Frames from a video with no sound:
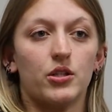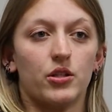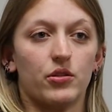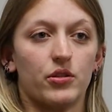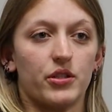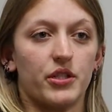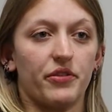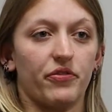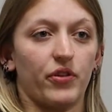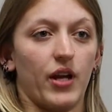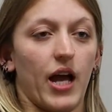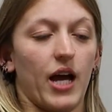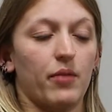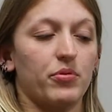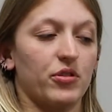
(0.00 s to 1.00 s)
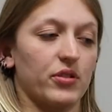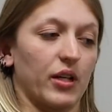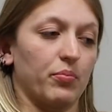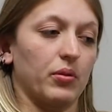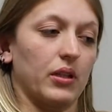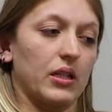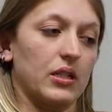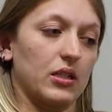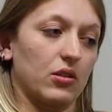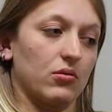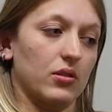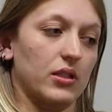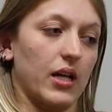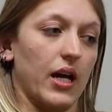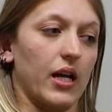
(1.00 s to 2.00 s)
So there's different apps, there's like Police
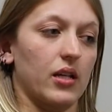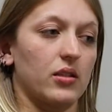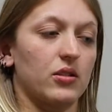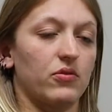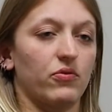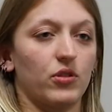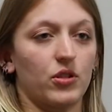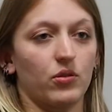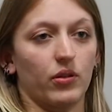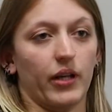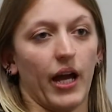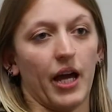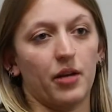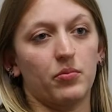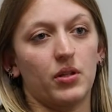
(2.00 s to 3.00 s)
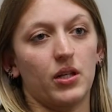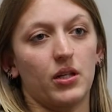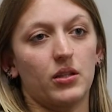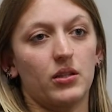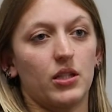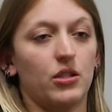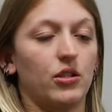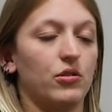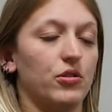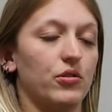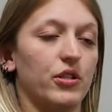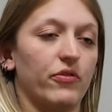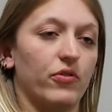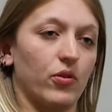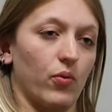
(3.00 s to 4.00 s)
Legal Science and Virtual Academy. They teach you
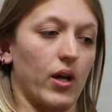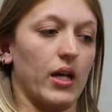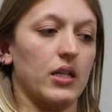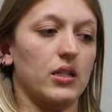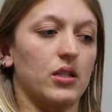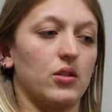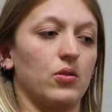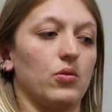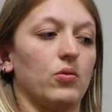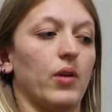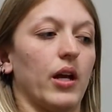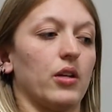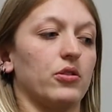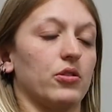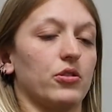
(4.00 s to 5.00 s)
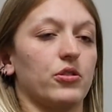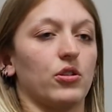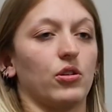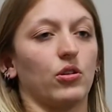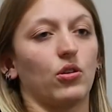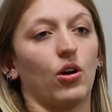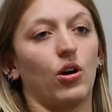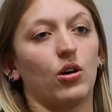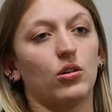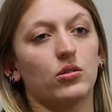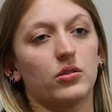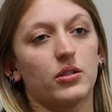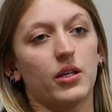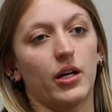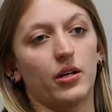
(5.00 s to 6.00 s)
different ways to answer certain
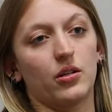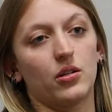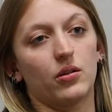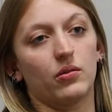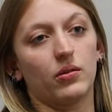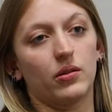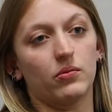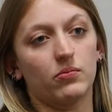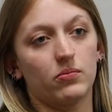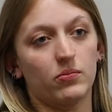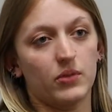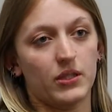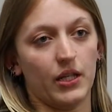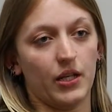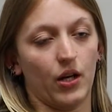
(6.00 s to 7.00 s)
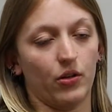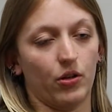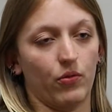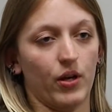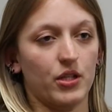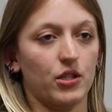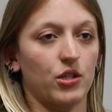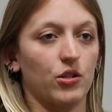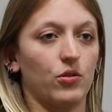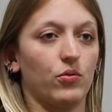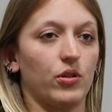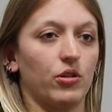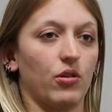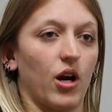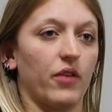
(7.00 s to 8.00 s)
calls, how to send out your
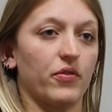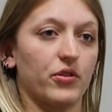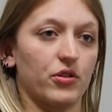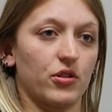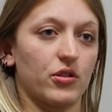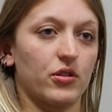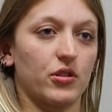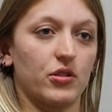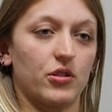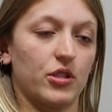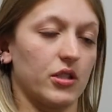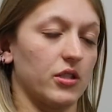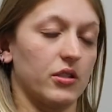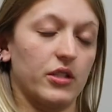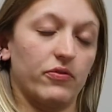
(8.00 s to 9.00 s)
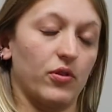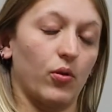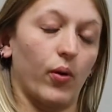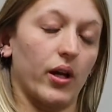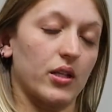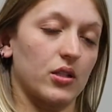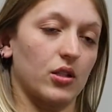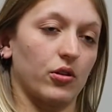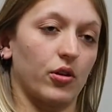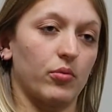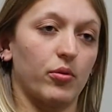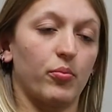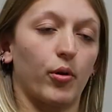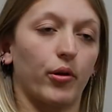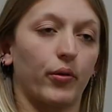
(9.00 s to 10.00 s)
rescue and your officers, and just different ways to
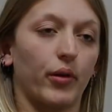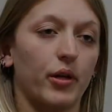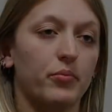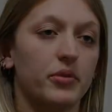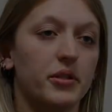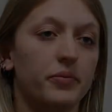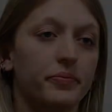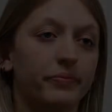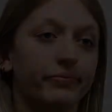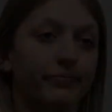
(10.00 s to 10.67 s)
learn the programs.